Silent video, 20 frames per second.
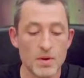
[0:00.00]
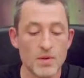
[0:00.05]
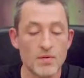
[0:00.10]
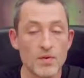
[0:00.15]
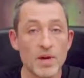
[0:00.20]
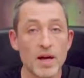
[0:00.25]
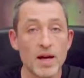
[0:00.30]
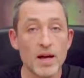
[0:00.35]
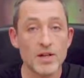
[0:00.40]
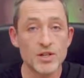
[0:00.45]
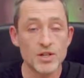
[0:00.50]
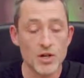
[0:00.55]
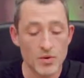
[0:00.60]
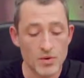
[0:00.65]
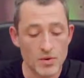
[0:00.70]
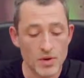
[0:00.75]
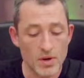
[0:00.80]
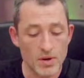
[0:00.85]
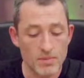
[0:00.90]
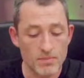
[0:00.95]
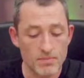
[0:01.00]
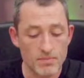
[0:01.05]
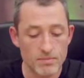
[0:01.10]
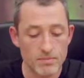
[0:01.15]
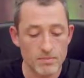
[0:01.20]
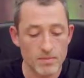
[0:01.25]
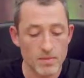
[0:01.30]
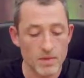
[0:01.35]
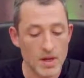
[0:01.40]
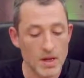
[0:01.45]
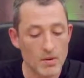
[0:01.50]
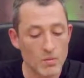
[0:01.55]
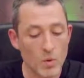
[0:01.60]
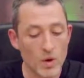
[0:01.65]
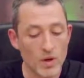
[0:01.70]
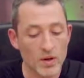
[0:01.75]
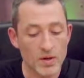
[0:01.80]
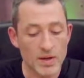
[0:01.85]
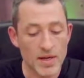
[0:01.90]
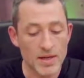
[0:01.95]
if you get a Joker, then
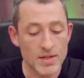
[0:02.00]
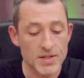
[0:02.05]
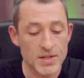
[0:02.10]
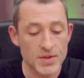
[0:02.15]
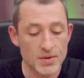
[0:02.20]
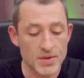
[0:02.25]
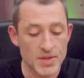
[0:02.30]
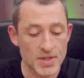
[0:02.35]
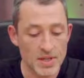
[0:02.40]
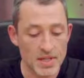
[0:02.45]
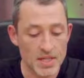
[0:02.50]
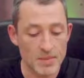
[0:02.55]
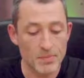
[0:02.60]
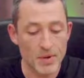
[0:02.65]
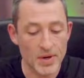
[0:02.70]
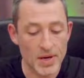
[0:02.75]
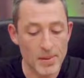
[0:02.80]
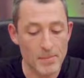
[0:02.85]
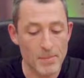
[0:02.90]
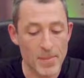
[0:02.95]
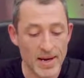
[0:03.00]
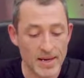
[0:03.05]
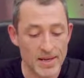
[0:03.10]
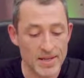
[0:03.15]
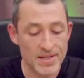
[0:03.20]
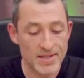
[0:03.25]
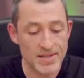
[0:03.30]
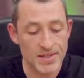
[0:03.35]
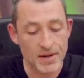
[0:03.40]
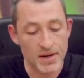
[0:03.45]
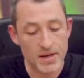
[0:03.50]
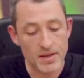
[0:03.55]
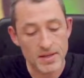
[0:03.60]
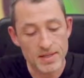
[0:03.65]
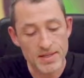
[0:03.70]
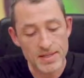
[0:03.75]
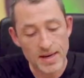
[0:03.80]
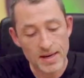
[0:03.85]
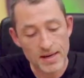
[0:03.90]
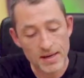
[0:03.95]
what you need to do is you need to put it back inside the
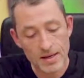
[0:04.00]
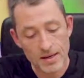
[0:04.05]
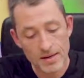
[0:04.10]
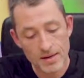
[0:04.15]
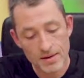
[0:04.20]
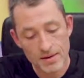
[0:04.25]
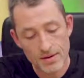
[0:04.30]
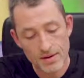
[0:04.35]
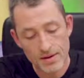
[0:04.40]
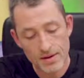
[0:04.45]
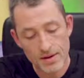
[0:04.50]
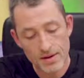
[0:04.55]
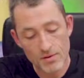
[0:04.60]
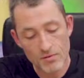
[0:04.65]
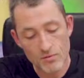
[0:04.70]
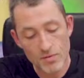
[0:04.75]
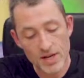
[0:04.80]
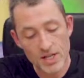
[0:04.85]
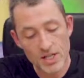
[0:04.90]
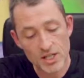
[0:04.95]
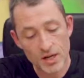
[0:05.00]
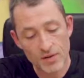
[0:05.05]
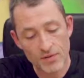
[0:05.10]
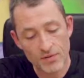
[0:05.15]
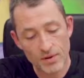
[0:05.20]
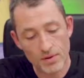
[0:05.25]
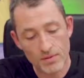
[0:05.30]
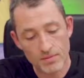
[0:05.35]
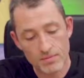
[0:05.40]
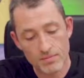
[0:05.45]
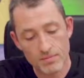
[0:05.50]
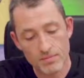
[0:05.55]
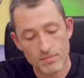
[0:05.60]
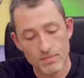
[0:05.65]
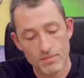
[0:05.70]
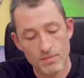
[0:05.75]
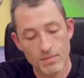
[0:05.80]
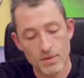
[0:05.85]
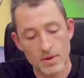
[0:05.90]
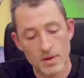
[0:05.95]
deck, reshuffle,
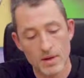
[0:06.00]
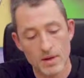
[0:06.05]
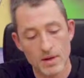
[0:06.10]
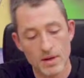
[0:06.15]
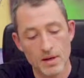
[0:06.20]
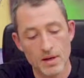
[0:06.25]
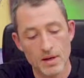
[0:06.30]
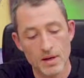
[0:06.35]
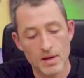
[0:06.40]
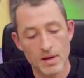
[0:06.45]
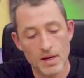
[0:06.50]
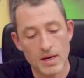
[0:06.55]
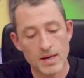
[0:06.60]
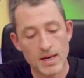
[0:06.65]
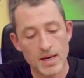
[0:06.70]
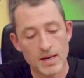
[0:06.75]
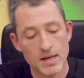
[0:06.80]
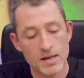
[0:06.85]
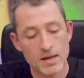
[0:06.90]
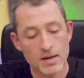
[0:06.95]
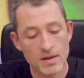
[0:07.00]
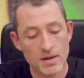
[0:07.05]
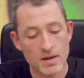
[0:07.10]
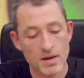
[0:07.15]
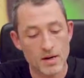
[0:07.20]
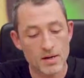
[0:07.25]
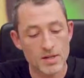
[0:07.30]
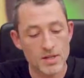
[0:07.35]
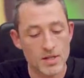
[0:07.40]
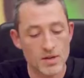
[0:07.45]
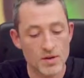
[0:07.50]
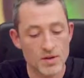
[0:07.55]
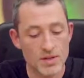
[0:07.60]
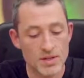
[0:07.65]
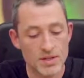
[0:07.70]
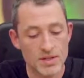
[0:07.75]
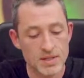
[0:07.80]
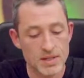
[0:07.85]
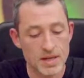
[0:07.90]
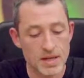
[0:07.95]
and get another card to use
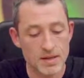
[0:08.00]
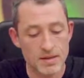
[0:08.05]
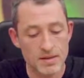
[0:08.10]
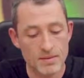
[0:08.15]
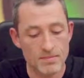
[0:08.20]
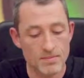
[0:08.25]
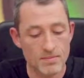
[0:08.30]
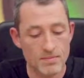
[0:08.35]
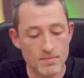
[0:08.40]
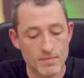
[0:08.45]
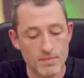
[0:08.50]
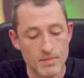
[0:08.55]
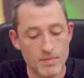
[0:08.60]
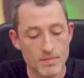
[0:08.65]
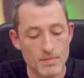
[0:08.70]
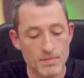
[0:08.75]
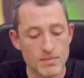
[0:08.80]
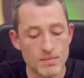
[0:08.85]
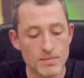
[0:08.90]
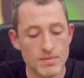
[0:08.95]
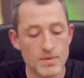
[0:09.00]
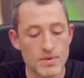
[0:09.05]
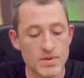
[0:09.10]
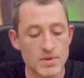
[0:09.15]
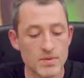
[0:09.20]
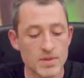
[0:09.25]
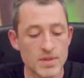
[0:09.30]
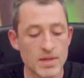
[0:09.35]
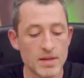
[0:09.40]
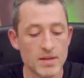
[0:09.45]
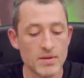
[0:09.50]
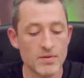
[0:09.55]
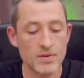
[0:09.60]
instead. So we'll take the